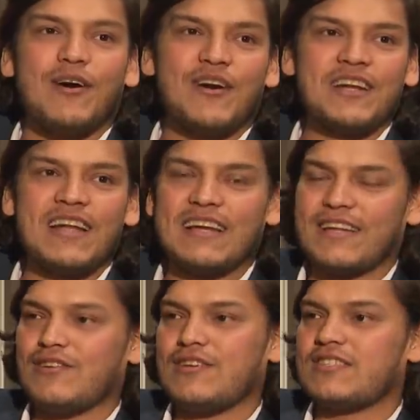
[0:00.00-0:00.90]
about it. I,
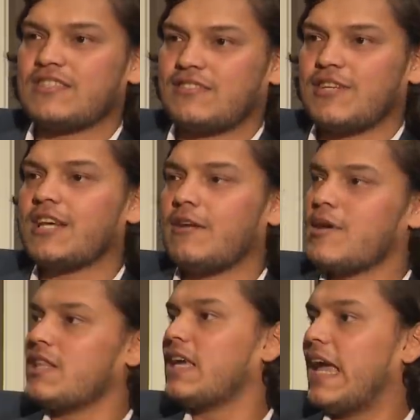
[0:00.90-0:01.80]
you know, it's straight up.
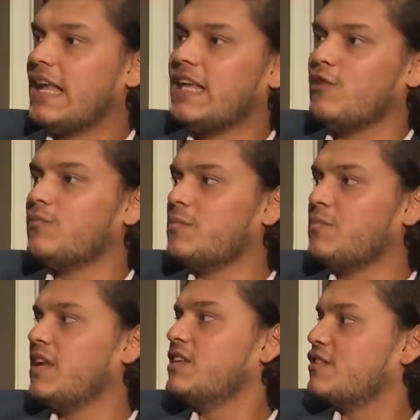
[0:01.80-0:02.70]
I think any human
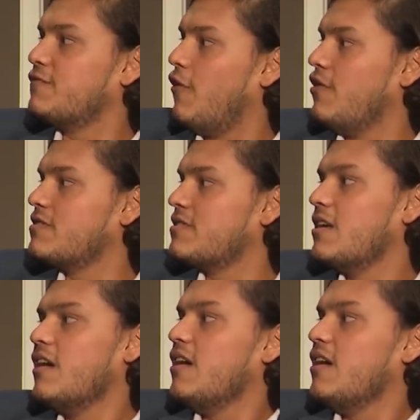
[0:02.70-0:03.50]
being just falls